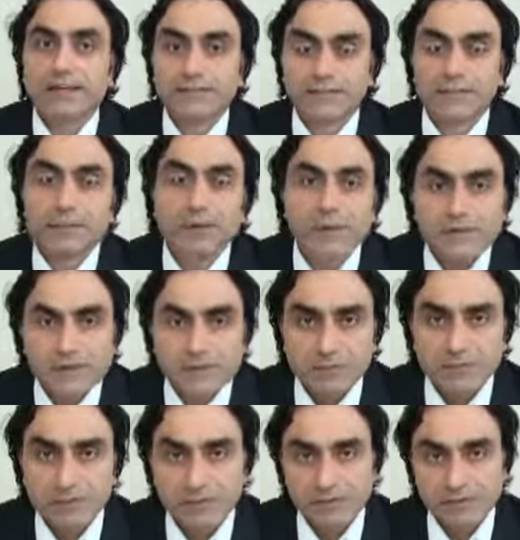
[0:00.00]
the most
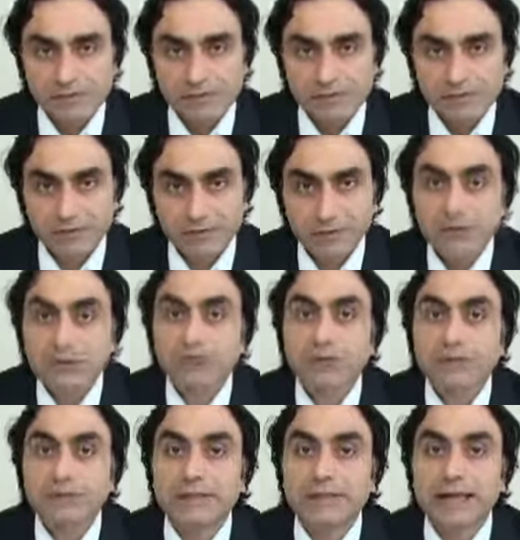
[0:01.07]
important, we
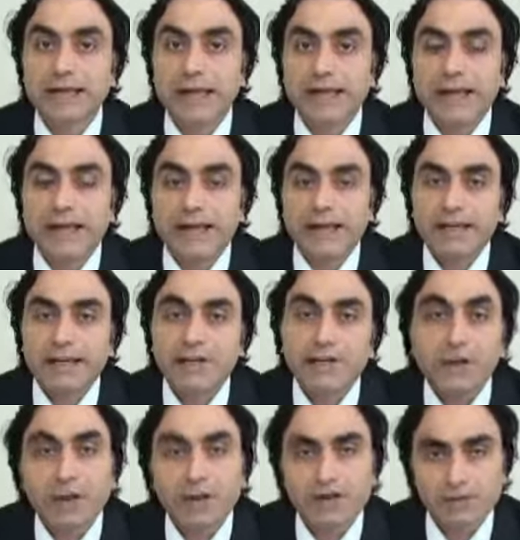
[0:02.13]
should
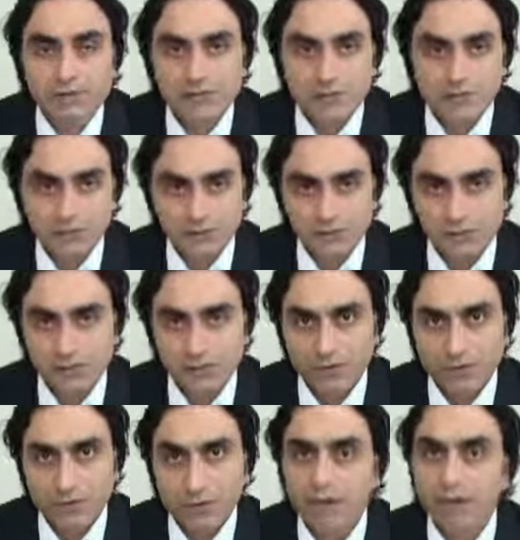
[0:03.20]
acknowledge the
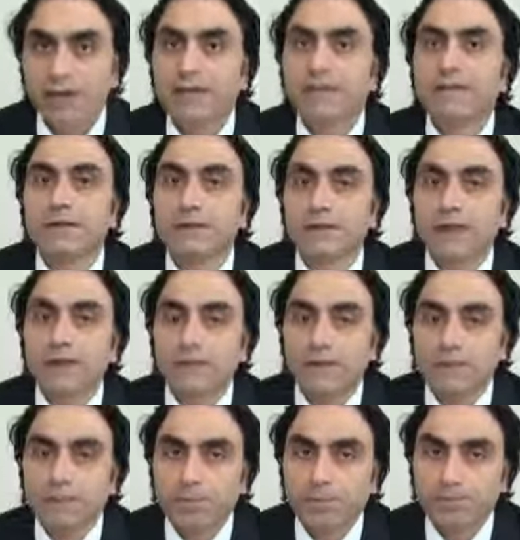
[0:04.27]
truth whenever
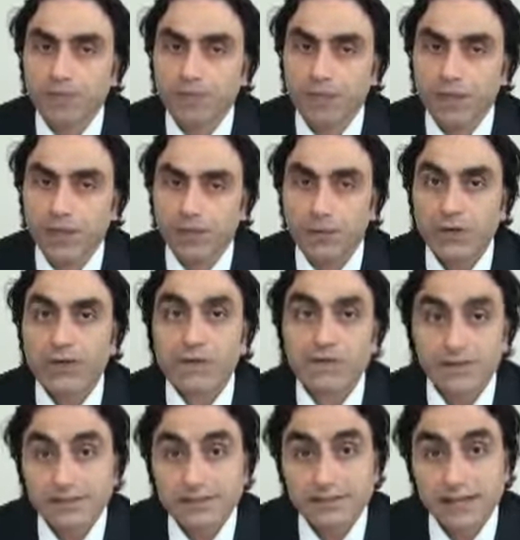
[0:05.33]
we
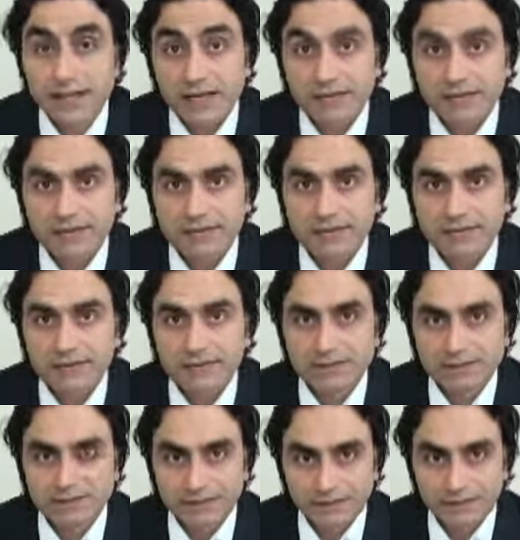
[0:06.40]
understand
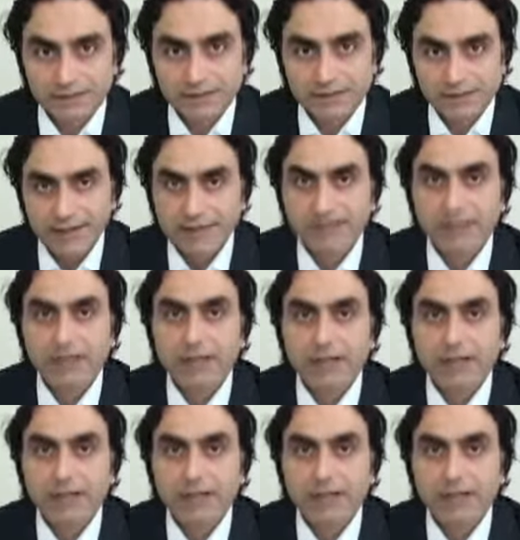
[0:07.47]
them,